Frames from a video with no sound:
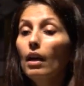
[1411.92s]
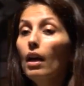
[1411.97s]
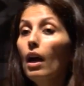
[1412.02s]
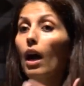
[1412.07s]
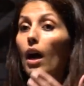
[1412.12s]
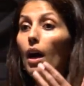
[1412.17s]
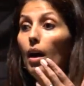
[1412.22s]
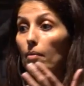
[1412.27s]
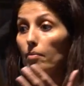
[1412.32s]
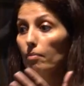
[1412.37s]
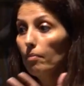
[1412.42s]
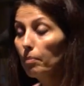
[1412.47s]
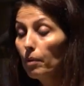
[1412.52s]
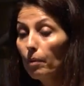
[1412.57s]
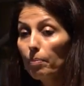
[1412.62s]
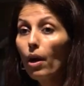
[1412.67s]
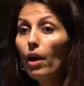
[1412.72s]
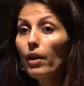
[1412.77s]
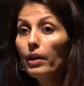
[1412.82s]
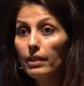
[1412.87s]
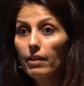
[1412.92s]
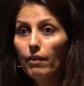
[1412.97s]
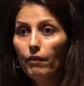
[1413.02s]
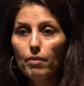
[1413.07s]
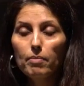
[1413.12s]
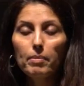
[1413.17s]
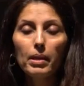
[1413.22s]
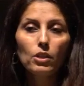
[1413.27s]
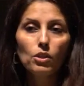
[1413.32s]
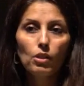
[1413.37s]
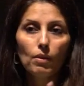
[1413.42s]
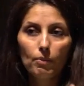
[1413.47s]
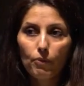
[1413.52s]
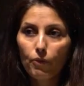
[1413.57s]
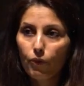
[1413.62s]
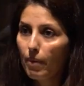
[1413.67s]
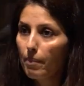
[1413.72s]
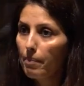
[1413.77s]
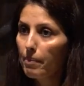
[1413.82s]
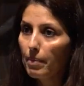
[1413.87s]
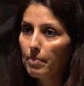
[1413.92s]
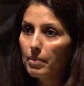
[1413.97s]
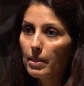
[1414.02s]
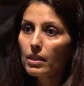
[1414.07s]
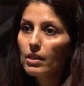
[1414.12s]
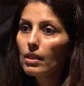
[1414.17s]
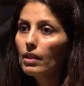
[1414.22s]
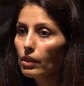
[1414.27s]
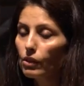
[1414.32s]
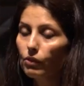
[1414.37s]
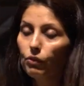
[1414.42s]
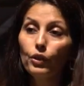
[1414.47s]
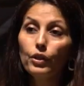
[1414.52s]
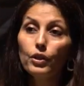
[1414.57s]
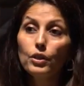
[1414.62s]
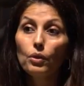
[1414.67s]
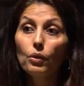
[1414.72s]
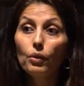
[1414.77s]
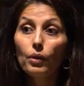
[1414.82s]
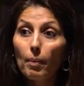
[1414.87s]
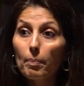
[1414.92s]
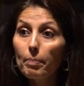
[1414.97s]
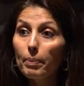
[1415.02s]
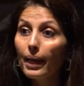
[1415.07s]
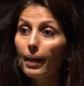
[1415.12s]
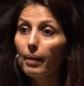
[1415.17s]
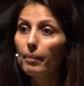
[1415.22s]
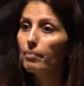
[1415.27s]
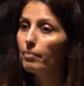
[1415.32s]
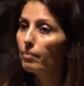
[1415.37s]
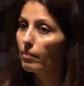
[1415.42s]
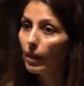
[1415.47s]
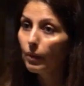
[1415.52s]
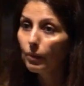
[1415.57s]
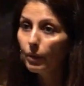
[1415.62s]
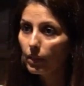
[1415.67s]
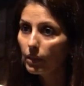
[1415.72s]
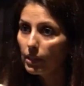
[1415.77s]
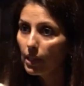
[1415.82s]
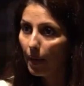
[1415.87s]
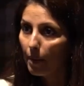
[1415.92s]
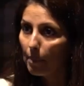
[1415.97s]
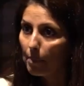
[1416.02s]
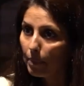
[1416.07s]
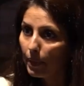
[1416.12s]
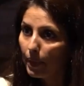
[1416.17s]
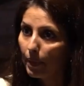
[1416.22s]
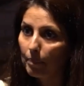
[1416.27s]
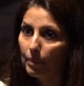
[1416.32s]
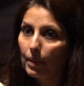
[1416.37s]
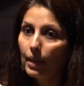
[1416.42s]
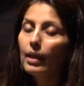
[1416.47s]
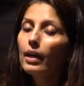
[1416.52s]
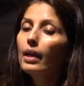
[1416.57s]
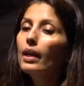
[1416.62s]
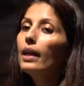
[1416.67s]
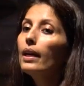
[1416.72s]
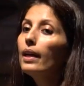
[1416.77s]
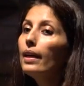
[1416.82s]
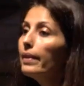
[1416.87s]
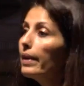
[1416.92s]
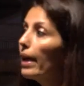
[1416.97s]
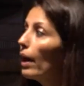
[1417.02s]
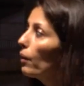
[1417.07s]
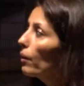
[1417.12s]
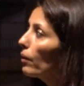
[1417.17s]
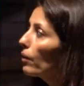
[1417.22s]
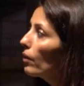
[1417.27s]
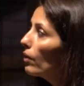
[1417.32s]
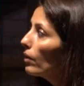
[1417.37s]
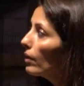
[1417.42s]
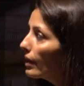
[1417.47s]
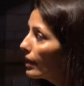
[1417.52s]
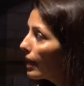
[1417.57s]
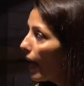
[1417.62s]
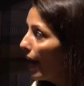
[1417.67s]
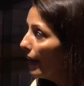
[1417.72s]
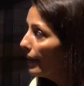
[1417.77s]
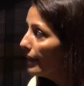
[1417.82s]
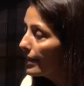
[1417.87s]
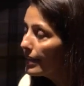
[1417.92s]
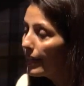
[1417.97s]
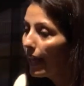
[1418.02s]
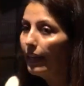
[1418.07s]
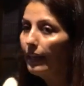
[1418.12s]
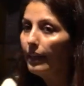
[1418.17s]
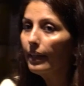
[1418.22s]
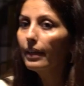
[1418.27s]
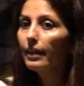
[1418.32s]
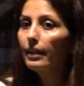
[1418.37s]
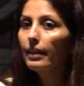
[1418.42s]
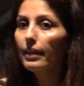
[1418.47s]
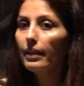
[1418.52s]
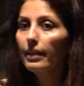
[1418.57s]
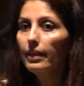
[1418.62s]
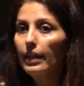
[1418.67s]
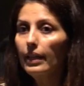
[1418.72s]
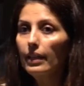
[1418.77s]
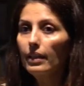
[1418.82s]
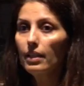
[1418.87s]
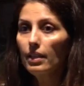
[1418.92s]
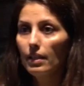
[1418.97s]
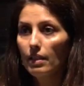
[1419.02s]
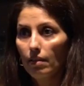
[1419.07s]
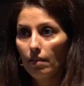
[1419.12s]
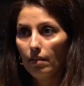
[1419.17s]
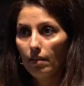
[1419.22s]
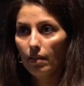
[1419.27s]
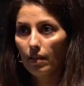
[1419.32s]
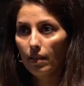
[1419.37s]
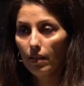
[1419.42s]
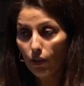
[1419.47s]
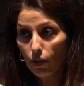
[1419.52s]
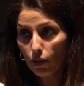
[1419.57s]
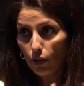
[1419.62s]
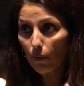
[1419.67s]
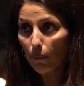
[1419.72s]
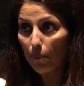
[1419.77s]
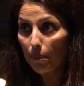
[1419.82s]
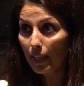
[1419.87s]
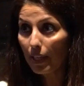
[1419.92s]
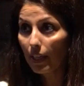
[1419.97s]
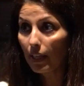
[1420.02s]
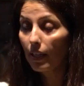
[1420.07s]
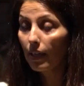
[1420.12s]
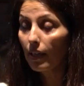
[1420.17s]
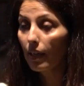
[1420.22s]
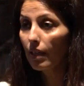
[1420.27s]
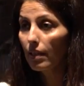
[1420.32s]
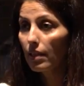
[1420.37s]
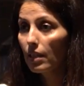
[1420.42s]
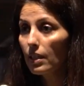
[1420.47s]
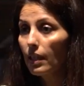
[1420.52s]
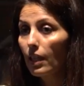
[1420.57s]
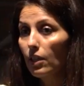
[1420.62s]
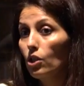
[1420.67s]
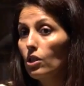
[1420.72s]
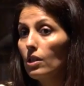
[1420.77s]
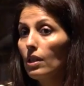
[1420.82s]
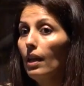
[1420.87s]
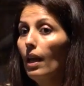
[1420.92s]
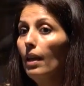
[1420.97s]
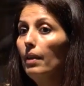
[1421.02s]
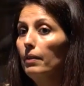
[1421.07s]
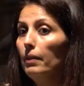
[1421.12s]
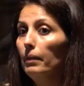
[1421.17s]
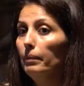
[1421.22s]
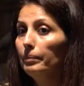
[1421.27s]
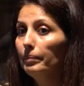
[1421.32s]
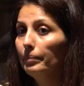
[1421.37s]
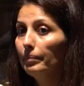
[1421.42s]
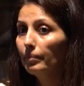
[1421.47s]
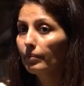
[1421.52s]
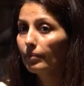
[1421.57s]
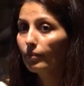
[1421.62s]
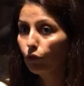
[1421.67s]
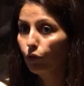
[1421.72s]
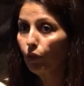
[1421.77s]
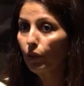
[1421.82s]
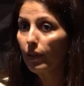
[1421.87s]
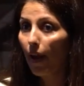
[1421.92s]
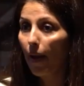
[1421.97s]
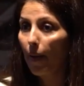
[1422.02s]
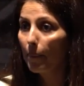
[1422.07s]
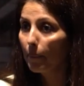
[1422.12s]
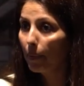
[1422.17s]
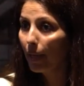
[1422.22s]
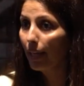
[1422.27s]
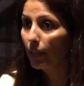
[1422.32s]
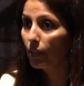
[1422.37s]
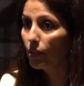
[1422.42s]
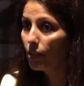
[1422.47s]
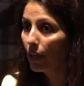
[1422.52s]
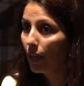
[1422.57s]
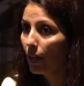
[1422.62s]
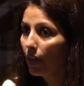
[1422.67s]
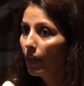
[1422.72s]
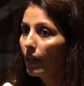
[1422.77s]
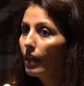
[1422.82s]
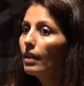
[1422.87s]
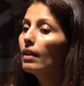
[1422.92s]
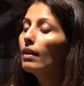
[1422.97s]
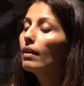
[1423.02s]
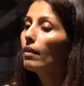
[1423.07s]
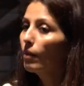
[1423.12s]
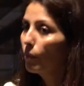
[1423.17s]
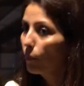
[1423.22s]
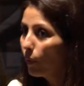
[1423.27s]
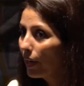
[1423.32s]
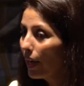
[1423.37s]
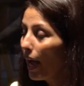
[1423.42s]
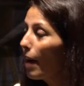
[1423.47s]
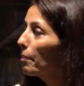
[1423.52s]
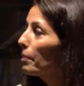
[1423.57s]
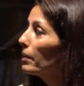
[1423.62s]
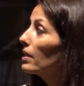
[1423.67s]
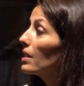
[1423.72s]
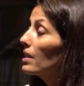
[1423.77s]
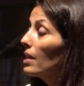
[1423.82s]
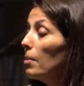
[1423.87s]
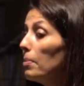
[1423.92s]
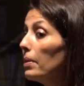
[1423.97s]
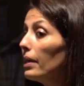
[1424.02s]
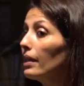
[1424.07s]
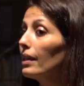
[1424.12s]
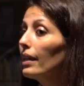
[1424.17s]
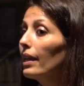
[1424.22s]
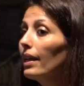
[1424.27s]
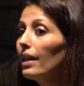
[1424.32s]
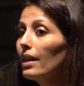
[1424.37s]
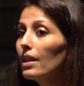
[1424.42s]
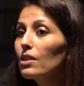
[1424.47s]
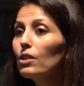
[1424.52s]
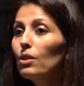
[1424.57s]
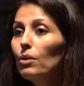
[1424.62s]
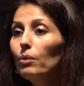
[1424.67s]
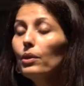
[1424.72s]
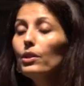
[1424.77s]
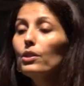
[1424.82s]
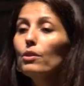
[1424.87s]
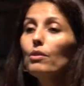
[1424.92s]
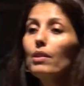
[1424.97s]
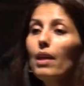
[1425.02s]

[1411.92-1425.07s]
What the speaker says: the product information from maybe Salesforce or a PIM, a real-time PIM. Now, that data needs to be stitched together for that page. What happens typically is you would do